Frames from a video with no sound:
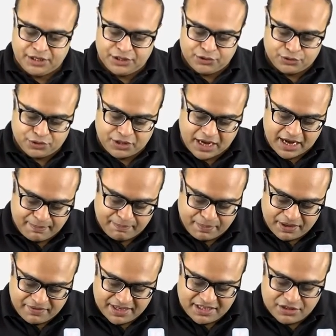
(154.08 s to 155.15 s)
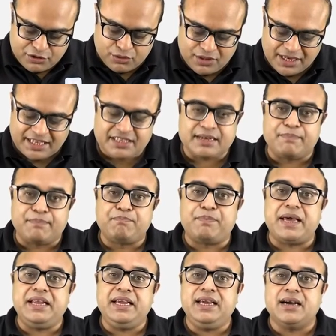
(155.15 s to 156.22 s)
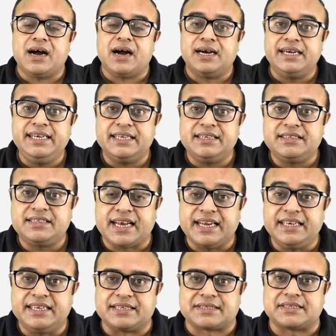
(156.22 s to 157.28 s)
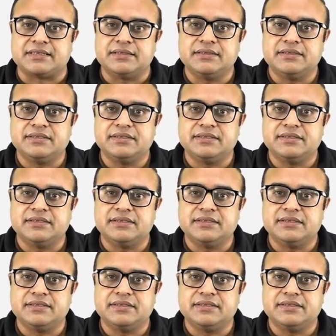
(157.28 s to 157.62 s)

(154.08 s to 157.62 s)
So, the upper one is known as pericardial sinus.